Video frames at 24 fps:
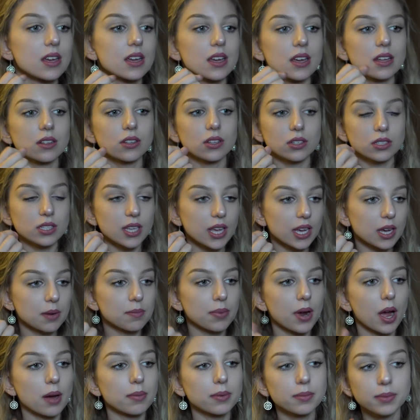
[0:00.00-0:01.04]
It looks like I'm
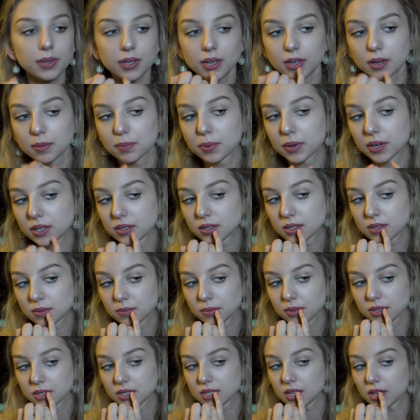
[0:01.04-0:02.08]
probably gonna put some
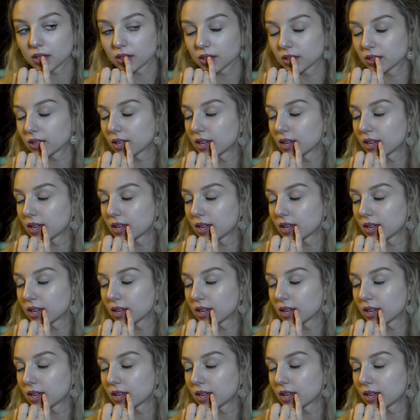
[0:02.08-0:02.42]
concealer,